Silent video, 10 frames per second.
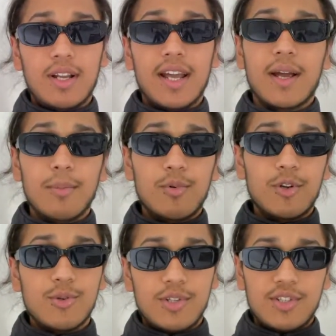Like, I'm
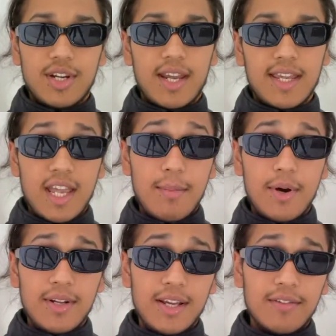pretty sure this jacket came
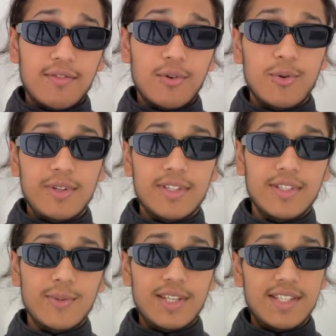out in like fall winter
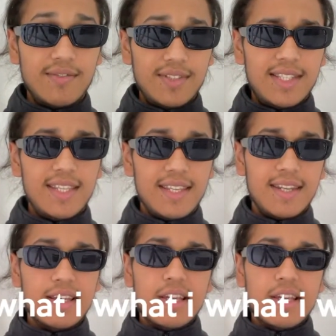2017,